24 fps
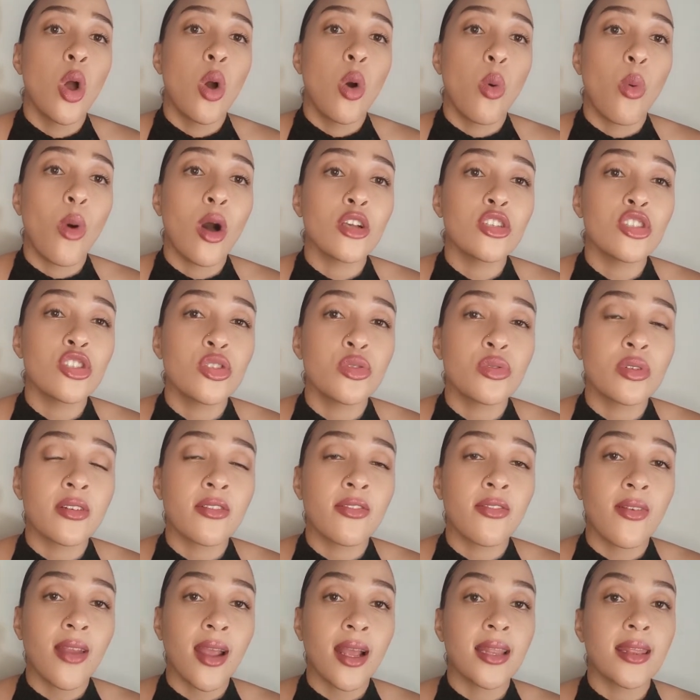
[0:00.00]
was to
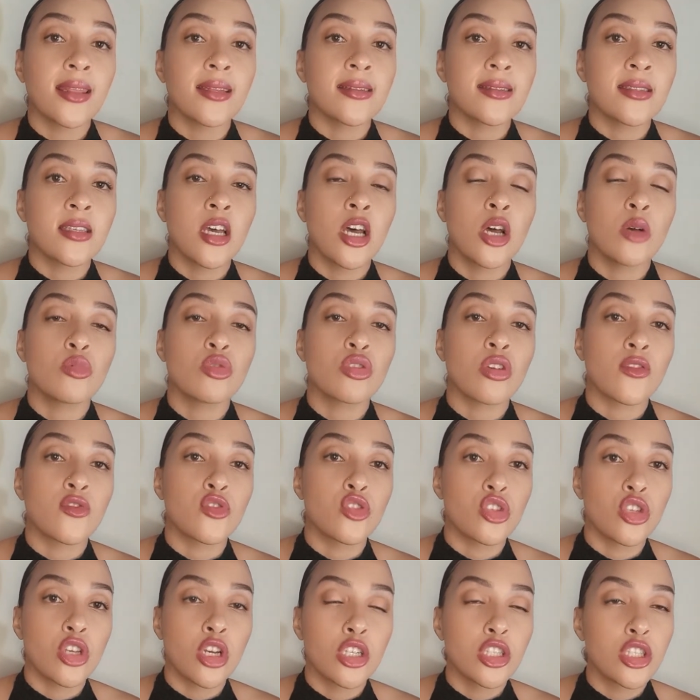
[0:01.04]
reflect the terms of
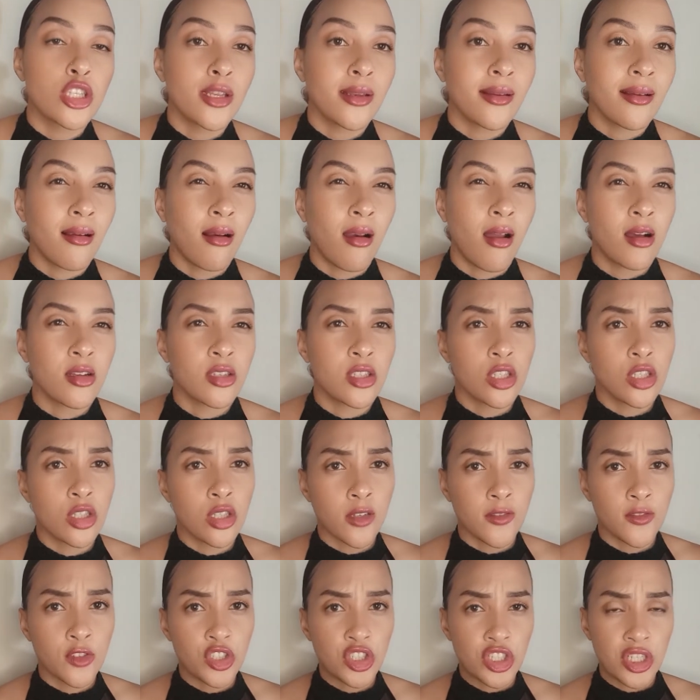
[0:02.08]
certain classes
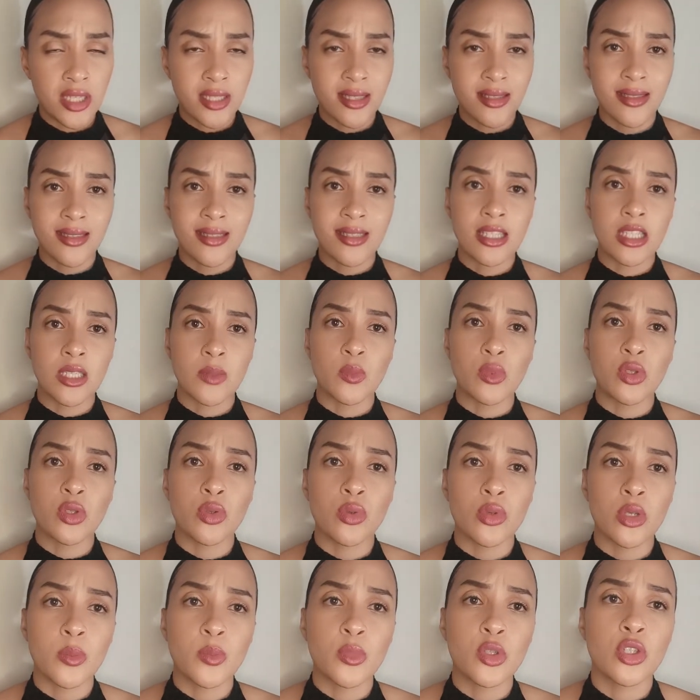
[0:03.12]
of shares in
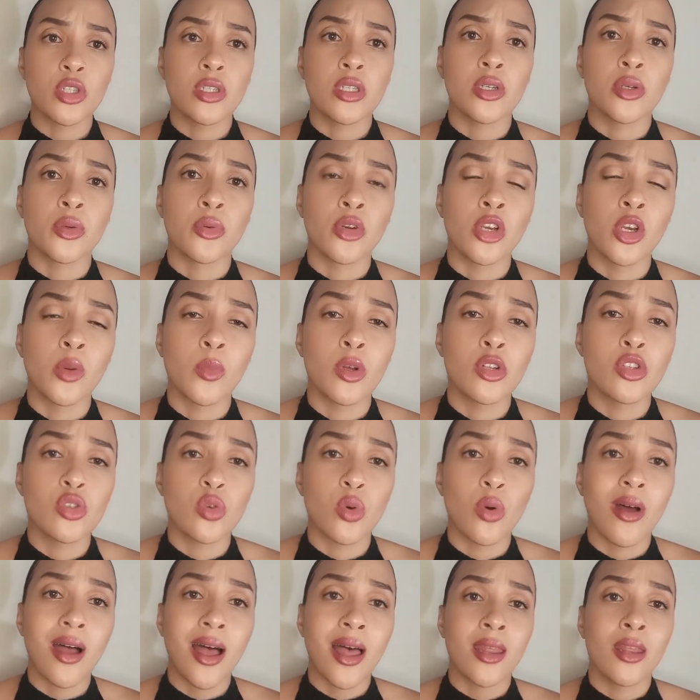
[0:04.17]
subscription agreements
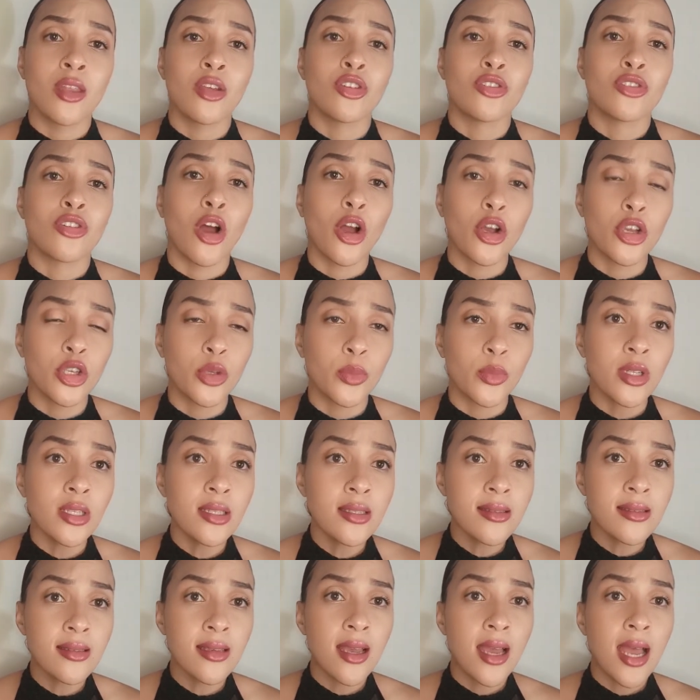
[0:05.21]
or other
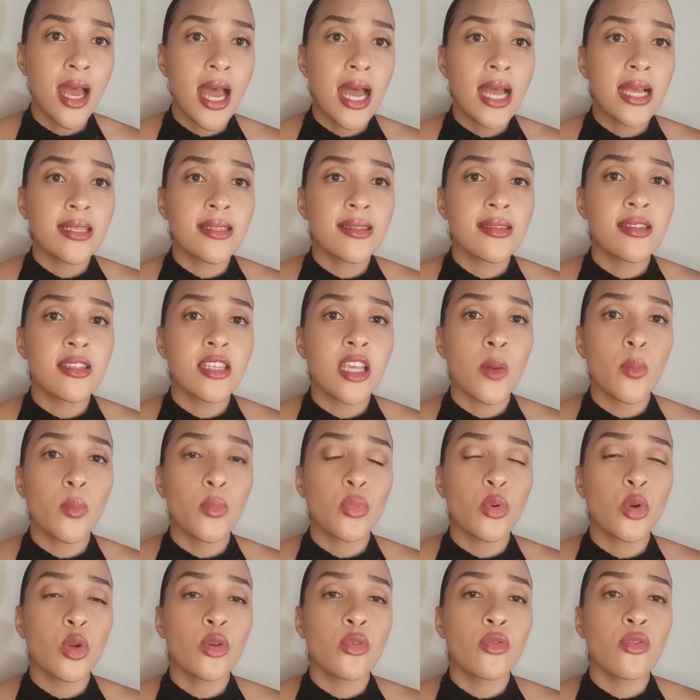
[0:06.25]
documents
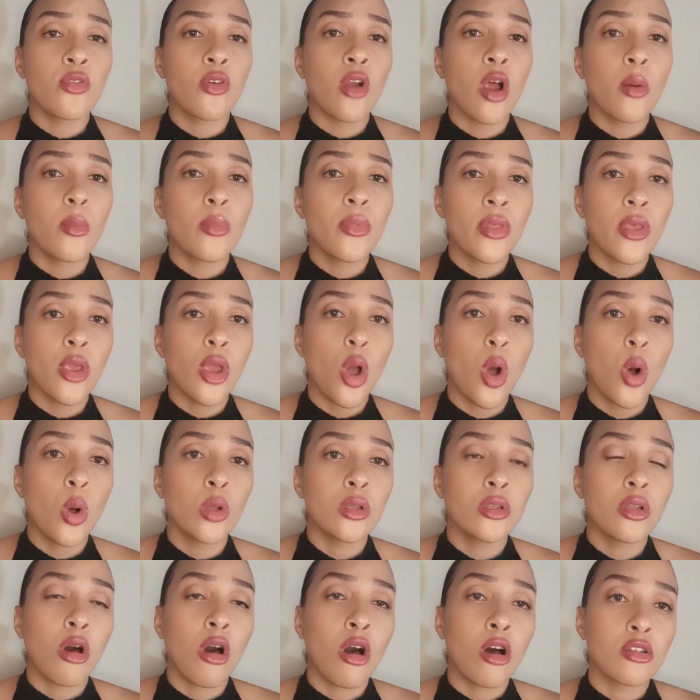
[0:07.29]
separate from the
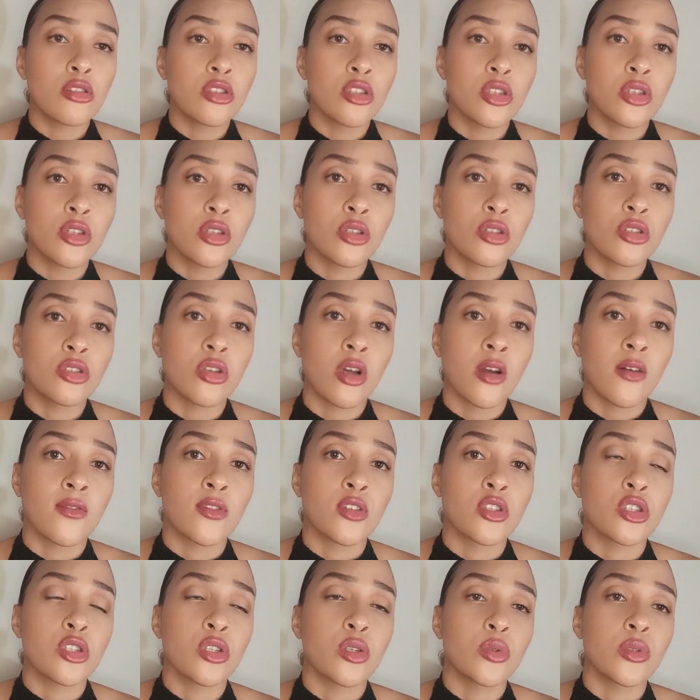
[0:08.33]
old articles of
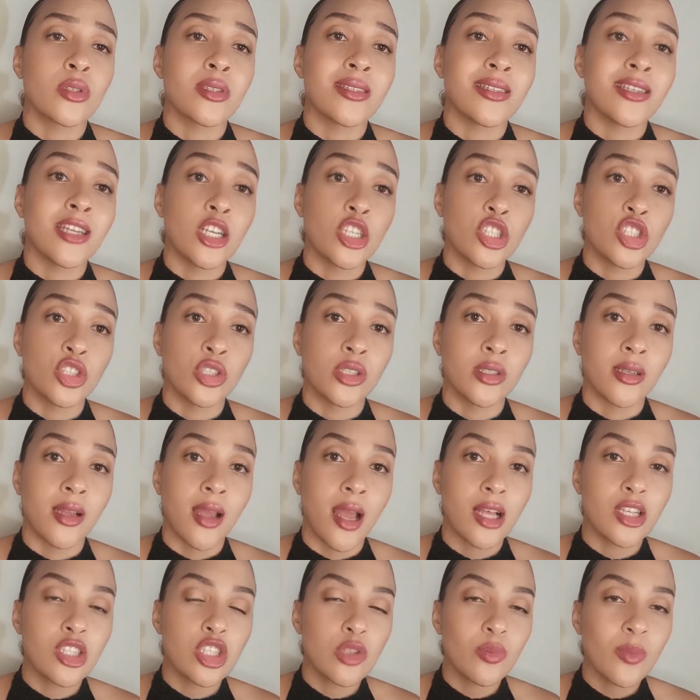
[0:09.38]
association,
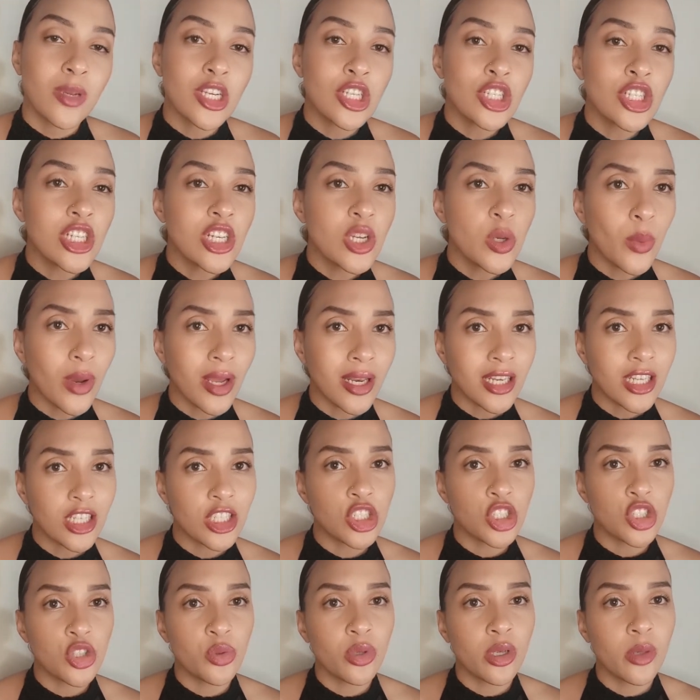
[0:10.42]
especially when
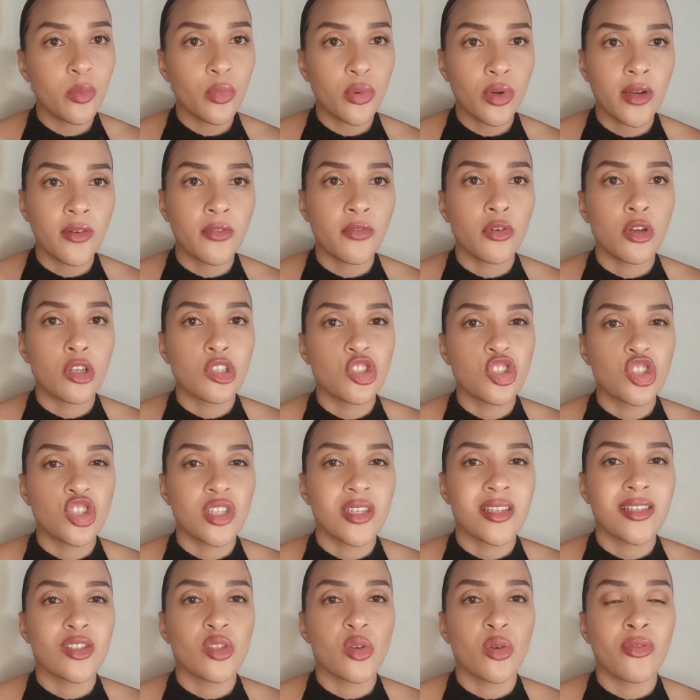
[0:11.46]
issuing preference
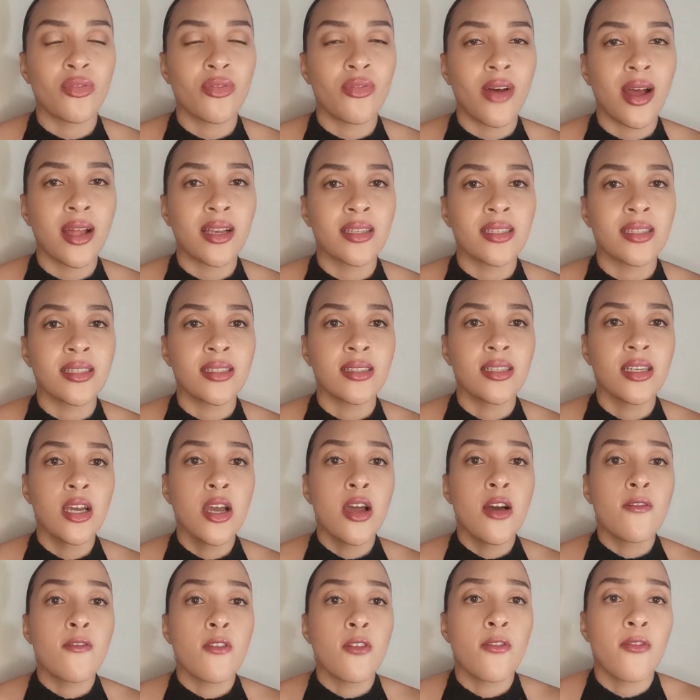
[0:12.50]
shares or
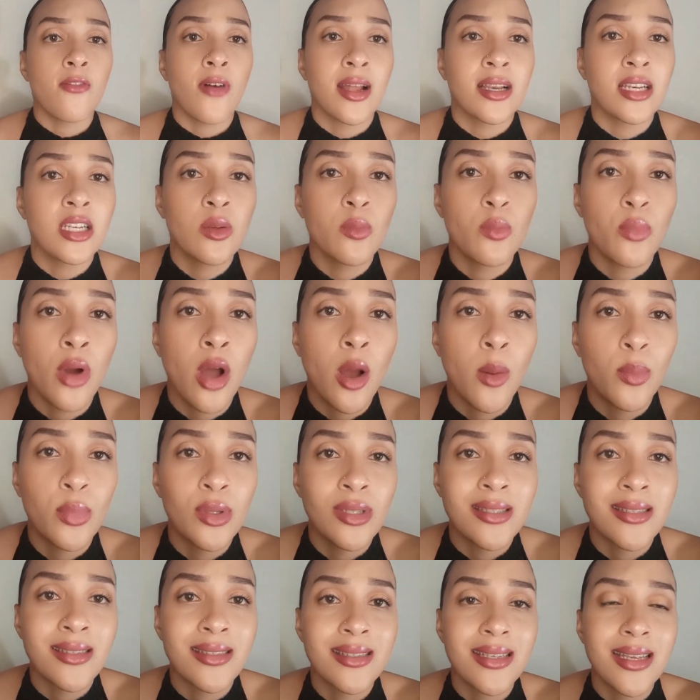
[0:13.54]
funding
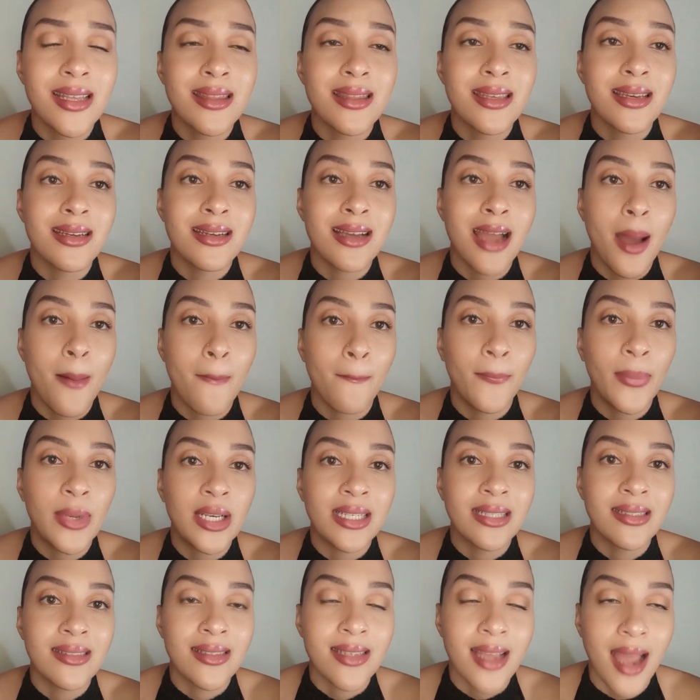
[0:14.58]
purposes in the
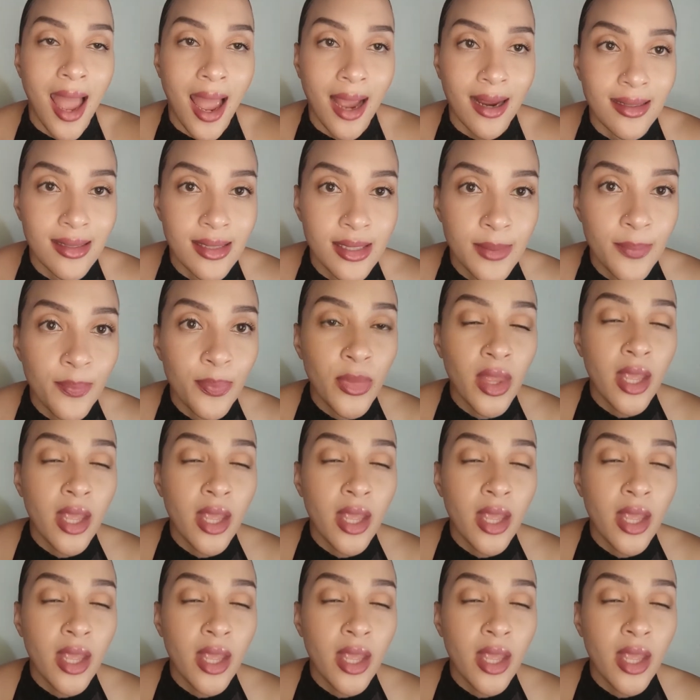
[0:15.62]
Companies Act.